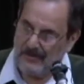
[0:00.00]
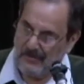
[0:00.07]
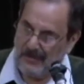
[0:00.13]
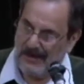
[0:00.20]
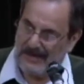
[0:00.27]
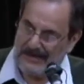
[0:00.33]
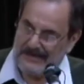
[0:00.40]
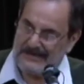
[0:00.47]

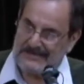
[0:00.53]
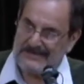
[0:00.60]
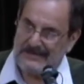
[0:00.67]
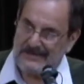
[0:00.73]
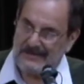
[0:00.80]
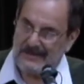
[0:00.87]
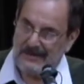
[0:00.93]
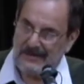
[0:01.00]
Why is
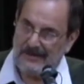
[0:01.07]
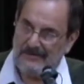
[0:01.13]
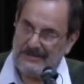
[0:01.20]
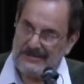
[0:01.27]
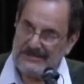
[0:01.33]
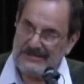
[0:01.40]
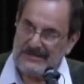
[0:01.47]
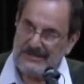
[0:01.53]
there
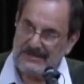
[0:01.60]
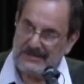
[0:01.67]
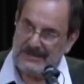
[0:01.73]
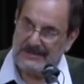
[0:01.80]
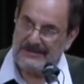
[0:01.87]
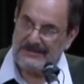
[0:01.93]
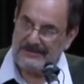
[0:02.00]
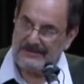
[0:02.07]
always
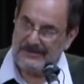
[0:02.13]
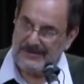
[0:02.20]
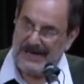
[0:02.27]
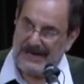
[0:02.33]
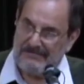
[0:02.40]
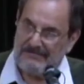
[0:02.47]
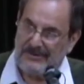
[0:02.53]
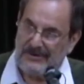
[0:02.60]
under
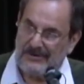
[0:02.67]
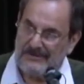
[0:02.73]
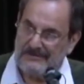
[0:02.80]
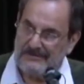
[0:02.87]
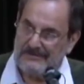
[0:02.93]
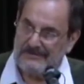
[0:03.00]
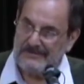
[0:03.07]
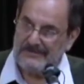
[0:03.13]
that
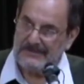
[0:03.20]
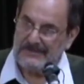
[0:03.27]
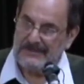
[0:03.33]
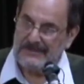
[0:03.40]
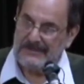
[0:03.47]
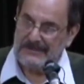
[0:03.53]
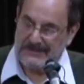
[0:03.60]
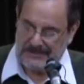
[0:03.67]
poem
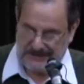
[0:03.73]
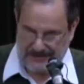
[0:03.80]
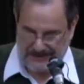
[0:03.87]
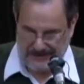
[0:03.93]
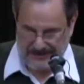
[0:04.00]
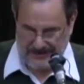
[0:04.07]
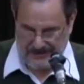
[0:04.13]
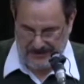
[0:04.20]

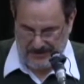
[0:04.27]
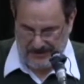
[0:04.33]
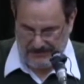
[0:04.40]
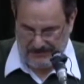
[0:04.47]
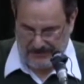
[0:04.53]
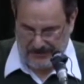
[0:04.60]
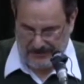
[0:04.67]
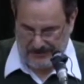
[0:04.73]
another
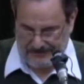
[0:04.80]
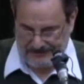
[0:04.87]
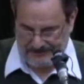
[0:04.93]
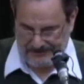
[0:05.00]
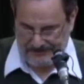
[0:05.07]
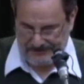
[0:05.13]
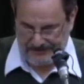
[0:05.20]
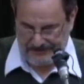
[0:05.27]
poem?
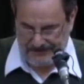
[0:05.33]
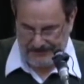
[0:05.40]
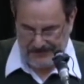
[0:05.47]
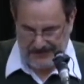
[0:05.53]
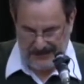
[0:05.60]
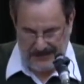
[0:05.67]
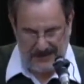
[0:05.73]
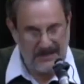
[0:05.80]

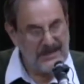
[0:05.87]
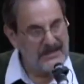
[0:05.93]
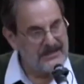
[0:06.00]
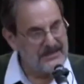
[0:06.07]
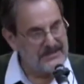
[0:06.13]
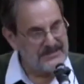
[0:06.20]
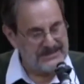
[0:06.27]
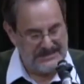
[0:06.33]

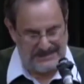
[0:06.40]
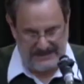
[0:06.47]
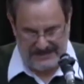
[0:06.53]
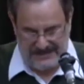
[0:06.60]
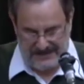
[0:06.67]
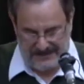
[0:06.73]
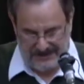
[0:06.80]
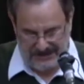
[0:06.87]
Do you see
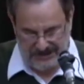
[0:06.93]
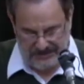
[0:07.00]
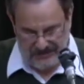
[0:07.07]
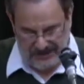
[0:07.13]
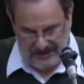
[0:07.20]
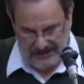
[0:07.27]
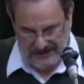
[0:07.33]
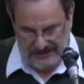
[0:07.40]
again the
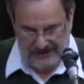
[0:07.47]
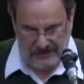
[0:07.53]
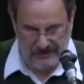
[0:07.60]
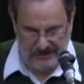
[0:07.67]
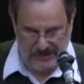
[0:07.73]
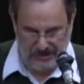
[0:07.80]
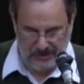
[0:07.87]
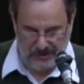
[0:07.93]
struggle
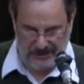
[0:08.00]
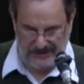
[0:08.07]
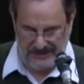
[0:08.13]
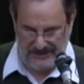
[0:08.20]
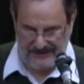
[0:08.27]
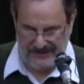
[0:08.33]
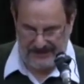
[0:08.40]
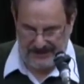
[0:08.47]
to enjoy
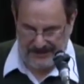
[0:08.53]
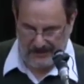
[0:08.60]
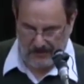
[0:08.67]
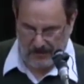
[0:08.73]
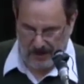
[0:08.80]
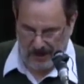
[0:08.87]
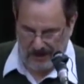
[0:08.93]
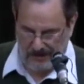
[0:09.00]
living on the
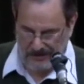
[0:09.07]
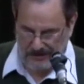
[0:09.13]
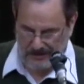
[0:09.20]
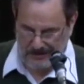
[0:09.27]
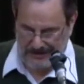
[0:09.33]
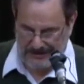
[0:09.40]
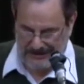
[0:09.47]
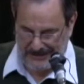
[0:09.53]
water,
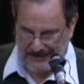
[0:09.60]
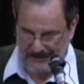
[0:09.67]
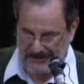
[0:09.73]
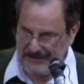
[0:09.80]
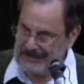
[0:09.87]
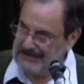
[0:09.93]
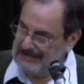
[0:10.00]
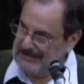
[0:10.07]
looking
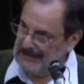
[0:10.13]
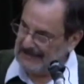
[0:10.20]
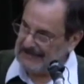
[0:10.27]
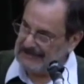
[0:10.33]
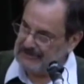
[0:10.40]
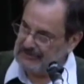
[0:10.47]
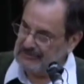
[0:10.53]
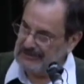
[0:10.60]
out
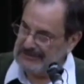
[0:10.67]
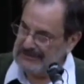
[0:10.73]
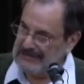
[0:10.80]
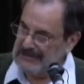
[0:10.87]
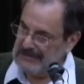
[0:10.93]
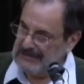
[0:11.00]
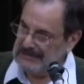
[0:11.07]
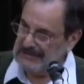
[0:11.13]
at the
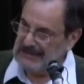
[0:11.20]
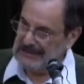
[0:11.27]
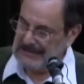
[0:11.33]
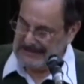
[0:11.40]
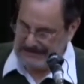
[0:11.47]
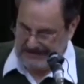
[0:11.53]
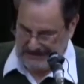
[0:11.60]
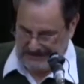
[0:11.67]
tree
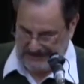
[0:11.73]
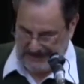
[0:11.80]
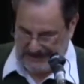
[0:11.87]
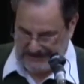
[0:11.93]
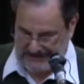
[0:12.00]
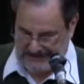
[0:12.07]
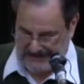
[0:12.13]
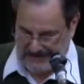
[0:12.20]
lined
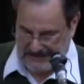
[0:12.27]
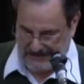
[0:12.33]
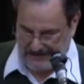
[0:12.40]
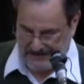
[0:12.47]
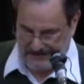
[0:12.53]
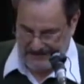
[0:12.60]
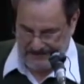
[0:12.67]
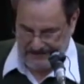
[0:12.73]
landscape?